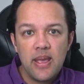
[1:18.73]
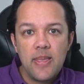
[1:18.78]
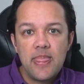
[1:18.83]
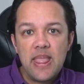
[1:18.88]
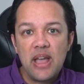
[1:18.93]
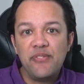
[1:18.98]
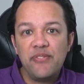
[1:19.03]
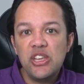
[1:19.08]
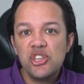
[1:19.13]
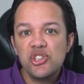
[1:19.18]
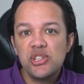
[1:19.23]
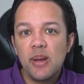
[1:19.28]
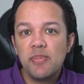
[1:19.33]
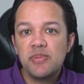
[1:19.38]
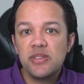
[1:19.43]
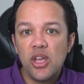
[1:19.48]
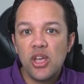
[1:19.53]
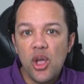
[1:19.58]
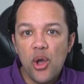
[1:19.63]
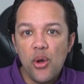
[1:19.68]
Now, this
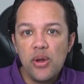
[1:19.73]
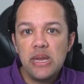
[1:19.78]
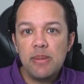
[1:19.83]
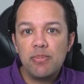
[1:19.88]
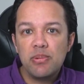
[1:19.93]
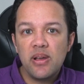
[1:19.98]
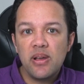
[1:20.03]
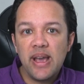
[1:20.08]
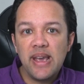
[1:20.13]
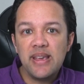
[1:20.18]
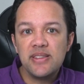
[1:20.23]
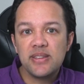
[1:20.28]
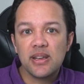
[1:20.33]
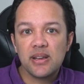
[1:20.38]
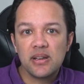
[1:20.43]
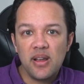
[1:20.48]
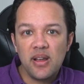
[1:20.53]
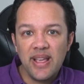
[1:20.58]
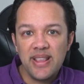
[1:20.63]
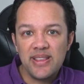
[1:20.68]
chapter only applies to
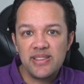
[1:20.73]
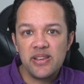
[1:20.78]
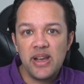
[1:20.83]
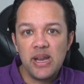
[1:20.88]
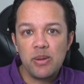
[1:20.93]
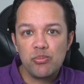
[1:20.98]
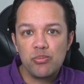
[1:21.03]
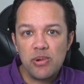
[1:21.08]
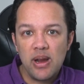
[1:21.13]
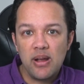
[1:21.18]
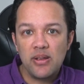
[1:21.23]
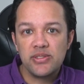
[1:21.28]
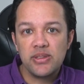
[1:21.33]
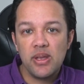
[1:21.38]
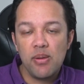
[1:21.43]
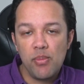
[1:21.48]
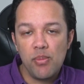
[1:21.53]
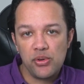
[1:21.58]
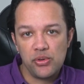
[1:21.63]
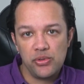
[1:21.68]
client-side
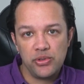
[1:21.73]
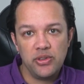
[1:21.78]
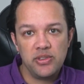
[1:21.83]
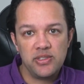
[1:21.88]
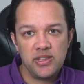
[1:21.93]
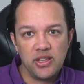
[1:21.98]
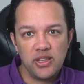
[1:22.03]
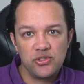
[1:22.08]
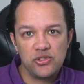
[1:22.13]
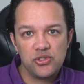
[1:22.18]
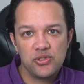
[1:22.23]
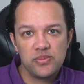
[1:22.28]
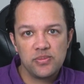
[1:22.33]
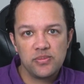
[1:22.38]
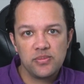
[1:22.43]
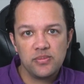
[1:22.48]
browser model usage.